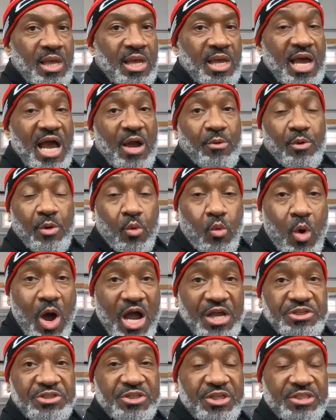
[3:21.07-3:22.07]
I will
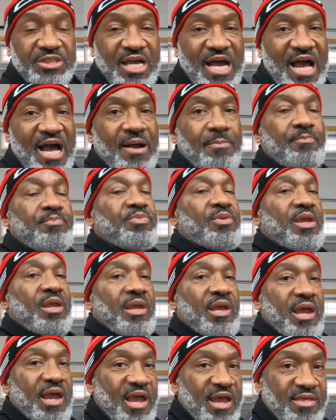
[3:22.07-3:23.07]
wash the top
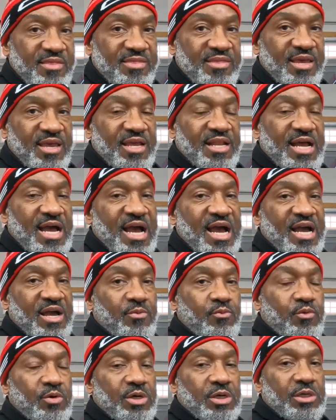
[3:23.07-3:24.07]
and then
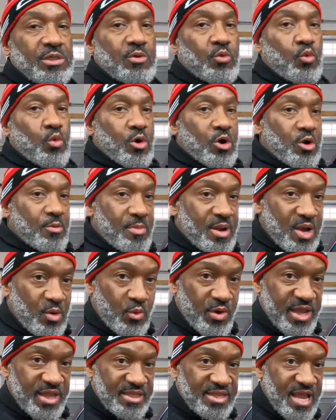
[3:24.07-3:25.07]
I would work my
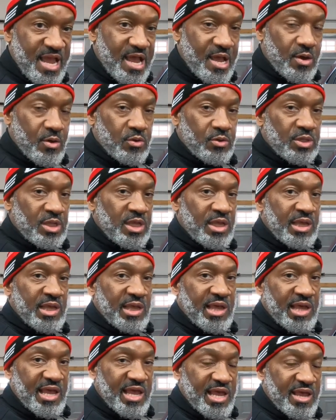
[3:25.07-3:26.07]
way down.
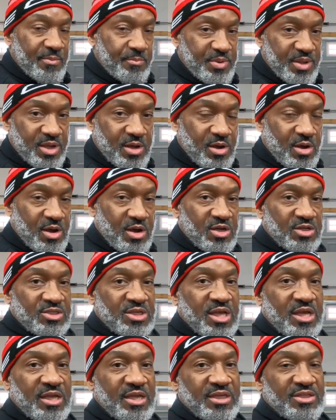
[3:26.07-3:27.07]
And because
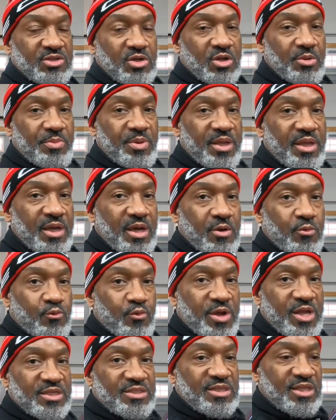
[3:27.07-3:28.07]
it's gonna be a uh,
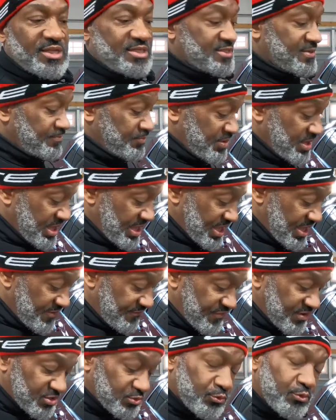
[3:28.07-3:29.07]
rinseless, if
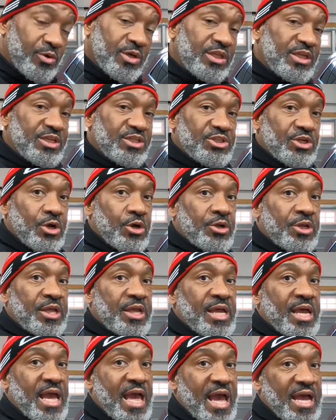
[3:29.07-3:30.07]
it's really
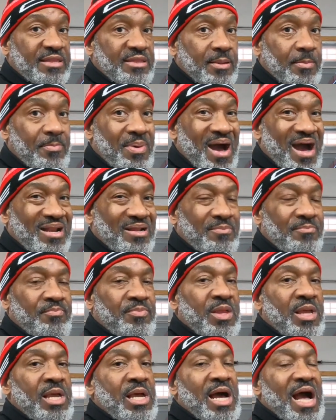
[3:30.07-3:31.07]
dirty at the bottom,
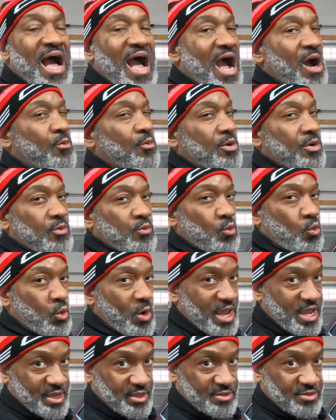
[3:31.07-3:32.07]
I would
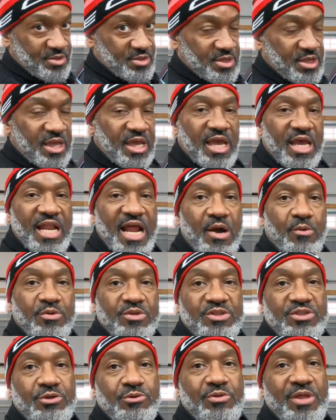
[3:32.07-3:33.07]
wait and I would
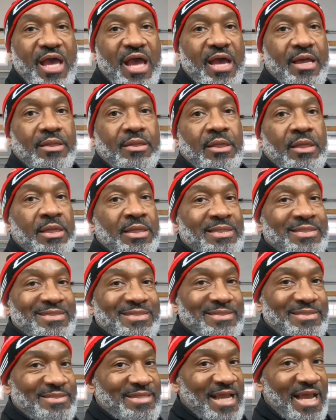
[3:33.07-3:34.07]
do
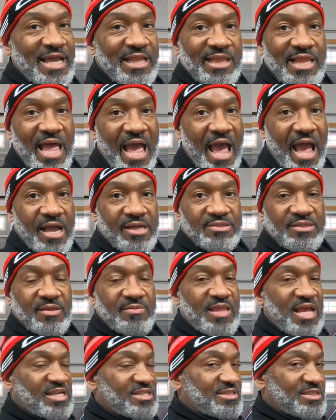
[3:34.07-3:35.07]
that dead last.
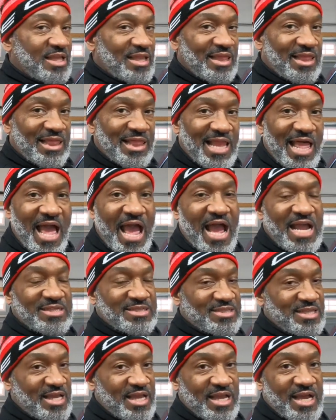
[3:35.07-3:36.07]
That's the last
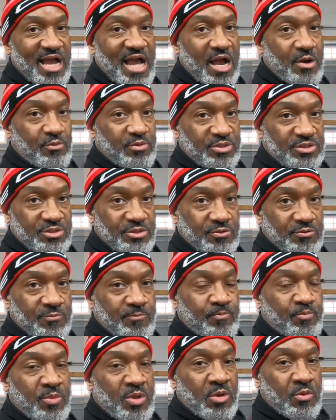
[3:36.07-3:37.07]
thing I would do,
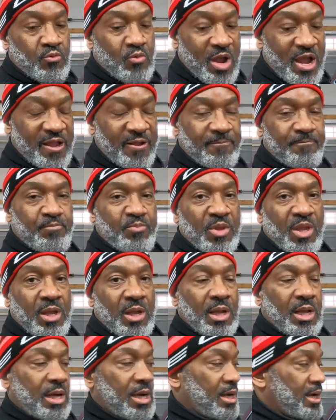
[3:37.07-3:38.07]
right?
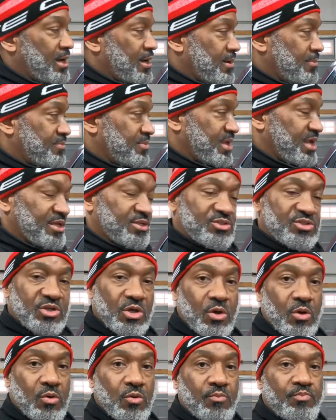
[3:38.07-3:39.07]
Um, and
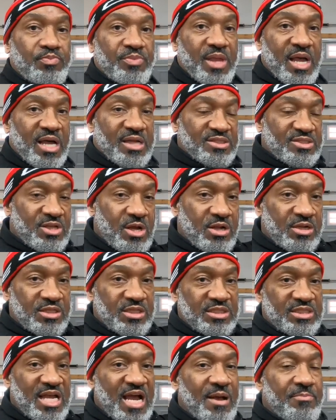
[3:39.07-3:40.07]
so I started at
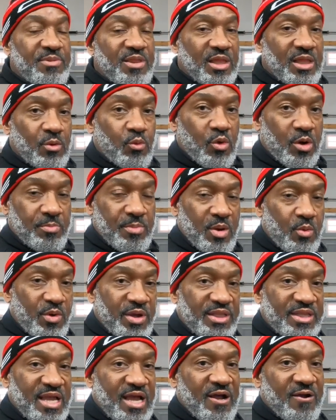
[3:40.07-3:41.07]
the top, then I worked my way
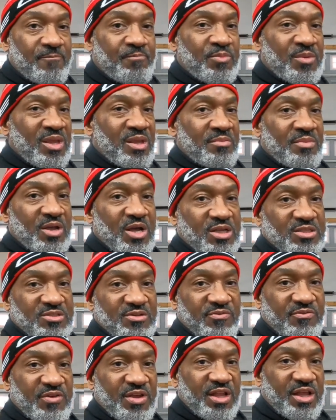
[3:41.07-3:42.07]
down. Because of the
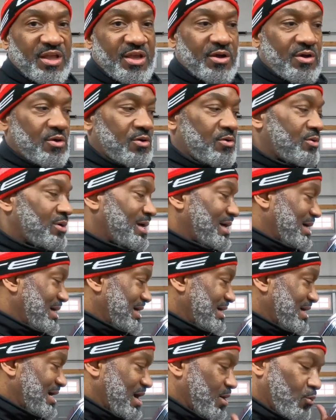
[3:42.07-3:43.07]
video,
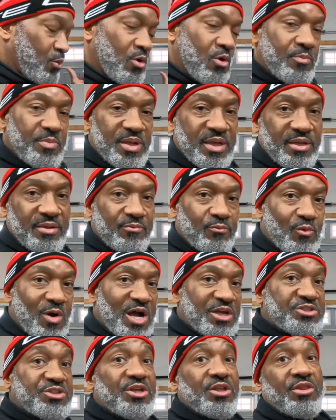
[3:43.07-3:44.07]
uh, I won't be
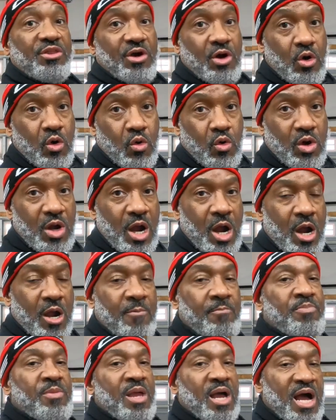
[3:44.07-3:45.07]
washing the whole car.
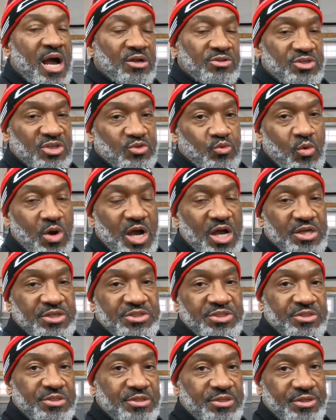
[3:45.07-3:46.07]
I'll just
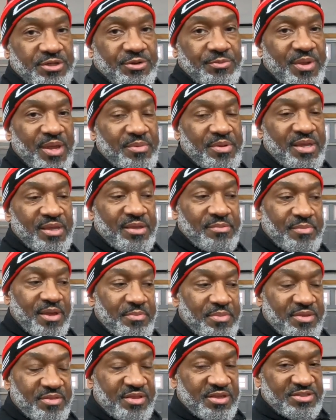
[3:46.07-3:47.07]
wash, you know, maybe
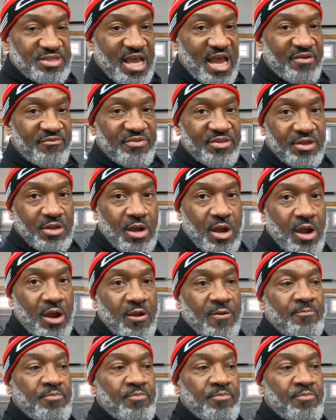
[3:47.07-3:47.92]
maybe this half of the car.